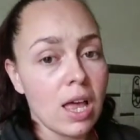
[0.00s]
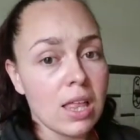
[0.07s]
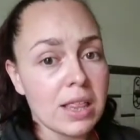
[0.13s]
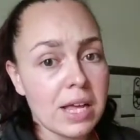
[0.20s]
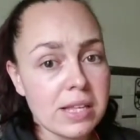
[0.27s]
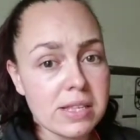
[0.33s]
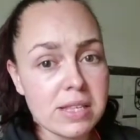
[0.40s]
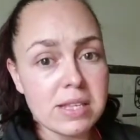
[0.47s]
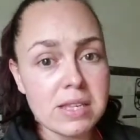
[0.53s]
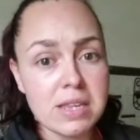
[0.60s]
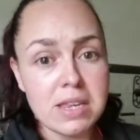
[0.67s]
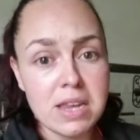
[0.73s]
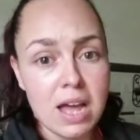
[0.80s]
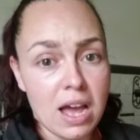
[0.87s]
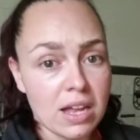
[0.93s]
That's
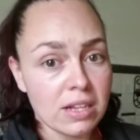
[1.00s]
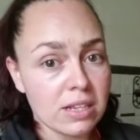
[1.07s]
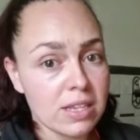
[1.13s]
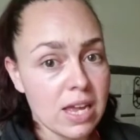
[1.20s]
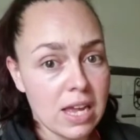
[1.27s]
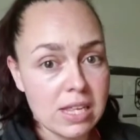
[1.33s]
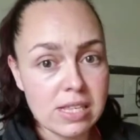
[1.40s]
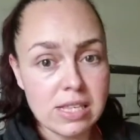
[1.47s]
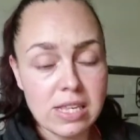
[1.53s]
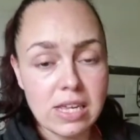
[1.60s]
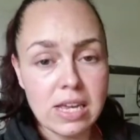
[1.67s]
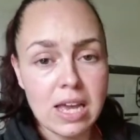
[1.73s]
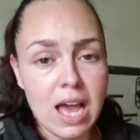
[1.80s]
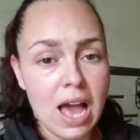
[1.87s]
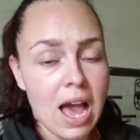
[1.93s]
not
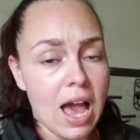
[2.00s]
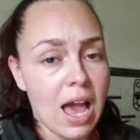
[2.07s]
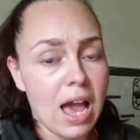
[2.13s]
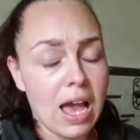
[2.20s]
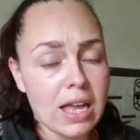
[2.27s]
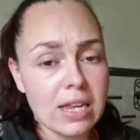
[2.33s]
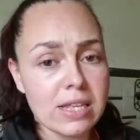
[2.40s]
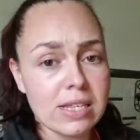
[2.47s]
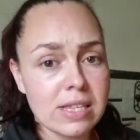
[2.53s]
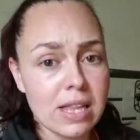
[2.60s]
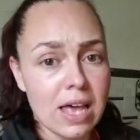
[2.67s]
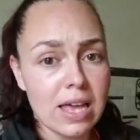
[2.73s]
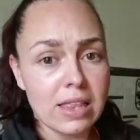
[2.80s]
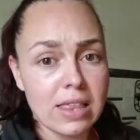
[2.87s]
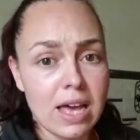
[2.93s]
tasty. I
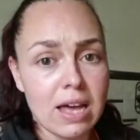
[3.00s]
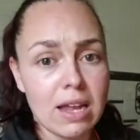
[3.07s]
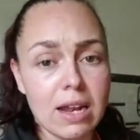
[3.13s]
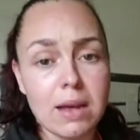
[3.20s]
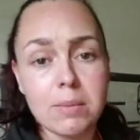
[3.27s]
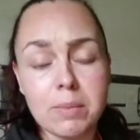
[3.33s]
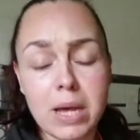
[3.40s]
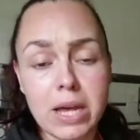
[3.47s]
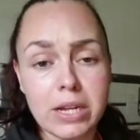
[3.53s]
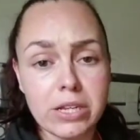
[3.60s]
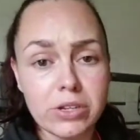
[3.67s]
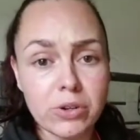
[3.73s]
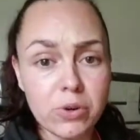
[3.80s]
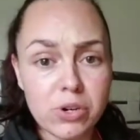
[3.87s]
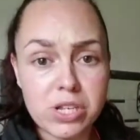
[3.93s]
dislike that. I'm not
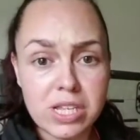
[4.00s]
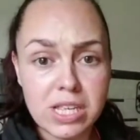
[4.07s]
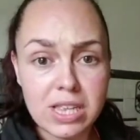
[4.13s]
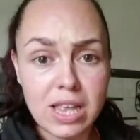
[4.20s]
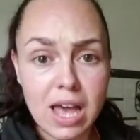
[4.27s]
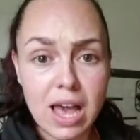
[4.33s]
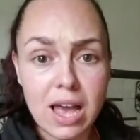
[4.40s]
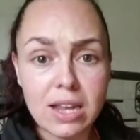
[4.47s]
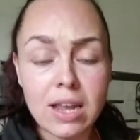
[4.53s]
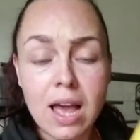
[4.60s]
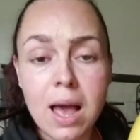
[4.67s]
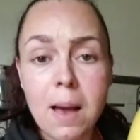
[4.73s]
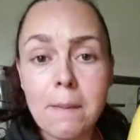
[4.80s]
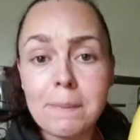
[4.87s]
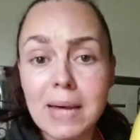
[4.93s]
endorsing that.
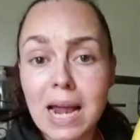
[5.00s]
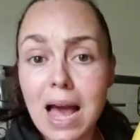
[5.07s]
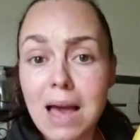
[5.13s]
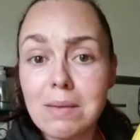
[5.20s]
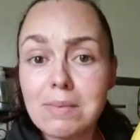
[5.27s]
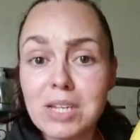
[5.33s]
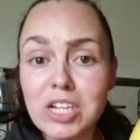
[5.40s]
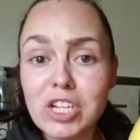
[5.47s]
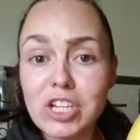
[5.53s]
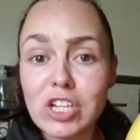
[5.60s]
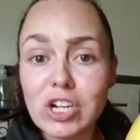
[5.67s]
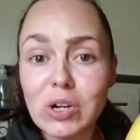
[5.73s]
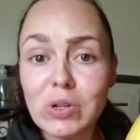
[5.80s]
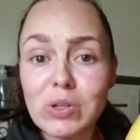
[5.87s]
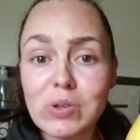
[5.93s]
But I'm going to
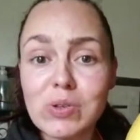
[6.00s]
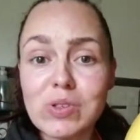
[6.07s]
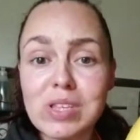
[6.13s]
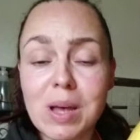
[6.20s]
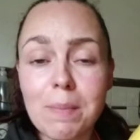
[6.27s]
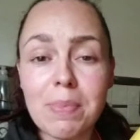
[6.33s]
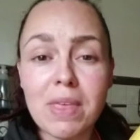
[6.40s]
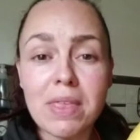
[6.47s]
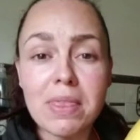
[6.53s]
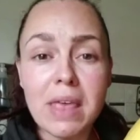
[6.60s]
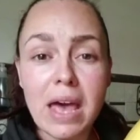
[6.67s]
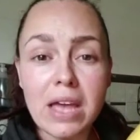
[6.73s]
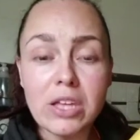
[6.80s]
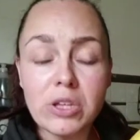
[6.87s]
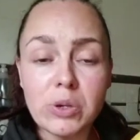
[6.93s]
show you something
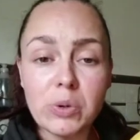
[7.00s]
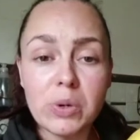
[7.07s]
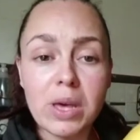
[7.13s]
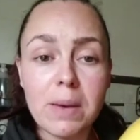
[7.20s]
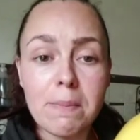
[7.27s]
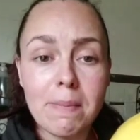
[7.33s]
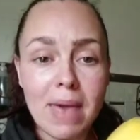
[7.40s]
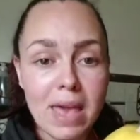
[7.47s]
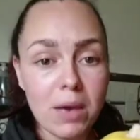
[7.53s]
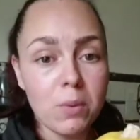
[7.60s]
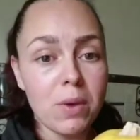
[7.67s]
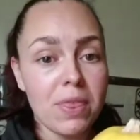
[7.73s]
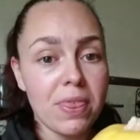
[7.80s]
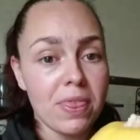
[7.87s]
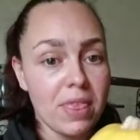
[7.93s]
that you can make
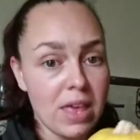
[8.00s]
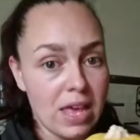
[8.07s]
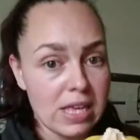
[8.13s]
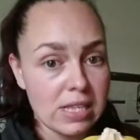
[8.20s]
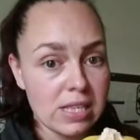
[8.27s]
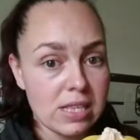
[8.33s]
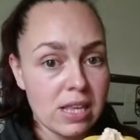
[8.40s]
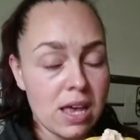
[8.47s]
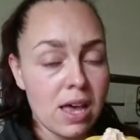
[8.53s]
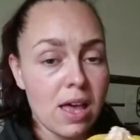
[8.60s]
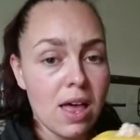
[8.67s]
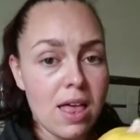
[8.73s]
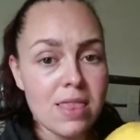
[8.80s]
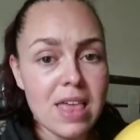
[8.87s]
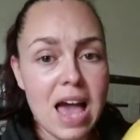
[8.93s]
with this
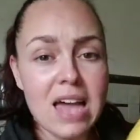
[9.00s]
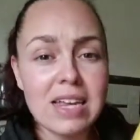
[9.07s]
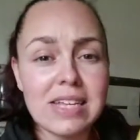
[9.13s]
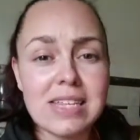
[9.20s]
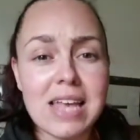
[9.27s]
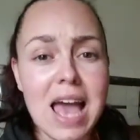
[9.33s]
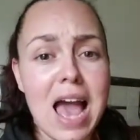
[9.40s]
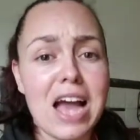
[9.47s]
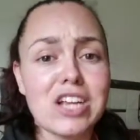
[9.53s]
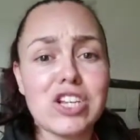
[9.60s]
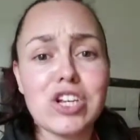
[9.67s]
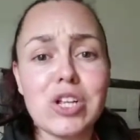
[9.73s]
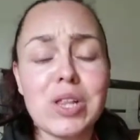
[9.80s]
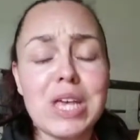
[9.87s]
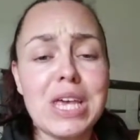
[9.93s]
that is
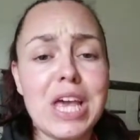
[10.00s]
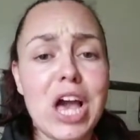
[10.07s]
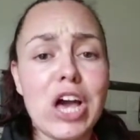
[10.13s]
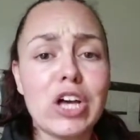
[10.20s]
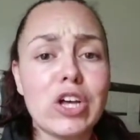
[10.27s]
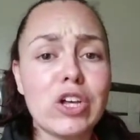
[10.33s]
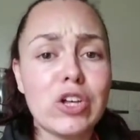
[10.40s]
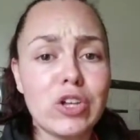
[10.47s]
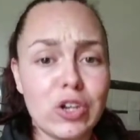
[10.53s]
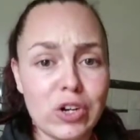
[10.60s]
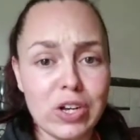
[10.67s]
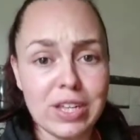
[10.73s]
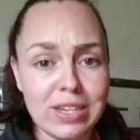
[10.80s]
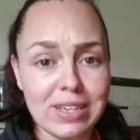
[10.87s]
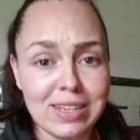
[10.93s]
actually
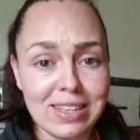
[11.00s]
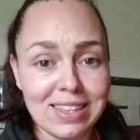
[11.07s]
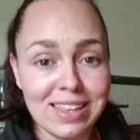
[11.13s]
good.